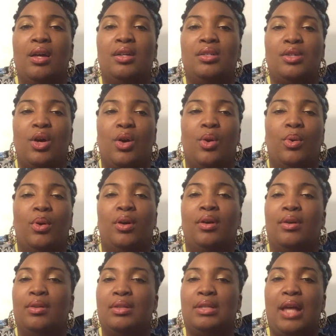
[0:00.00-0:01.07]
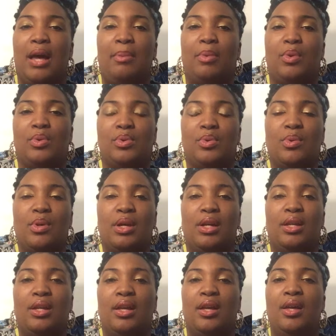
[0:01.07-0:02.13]
So time goes
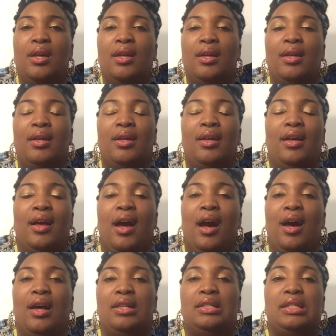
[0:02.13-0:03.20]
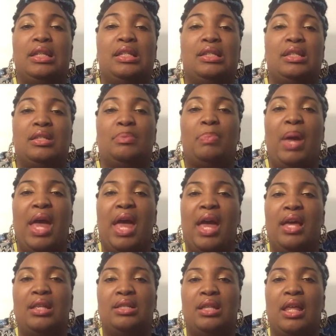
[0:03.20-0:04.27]
on. Seasons
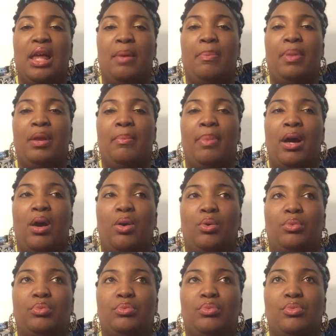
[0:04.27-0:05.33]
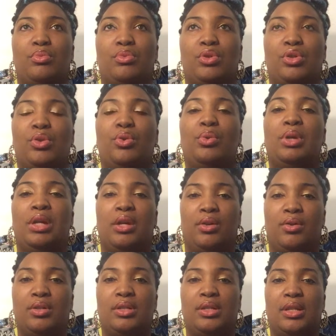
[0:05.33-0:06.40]
pass. It had been about 2
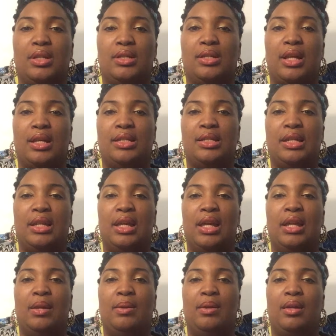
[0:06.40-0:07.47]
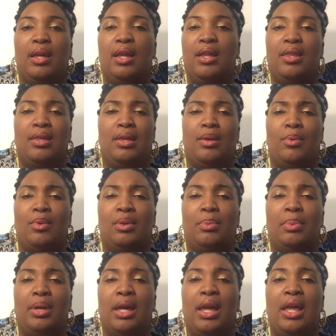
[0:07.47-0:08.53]
years since I seen anything on the
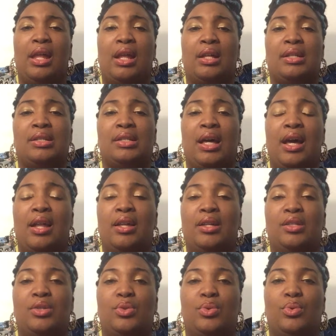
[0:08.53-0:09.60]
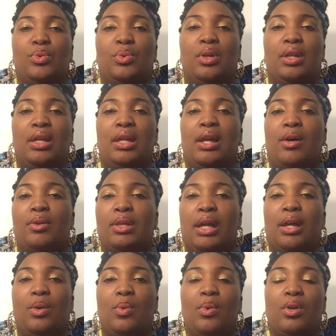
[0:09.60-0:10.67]
plant, and I decided to clean out
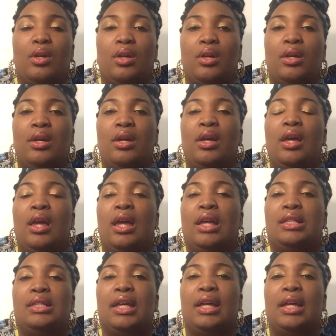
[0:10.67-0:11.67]
that corner and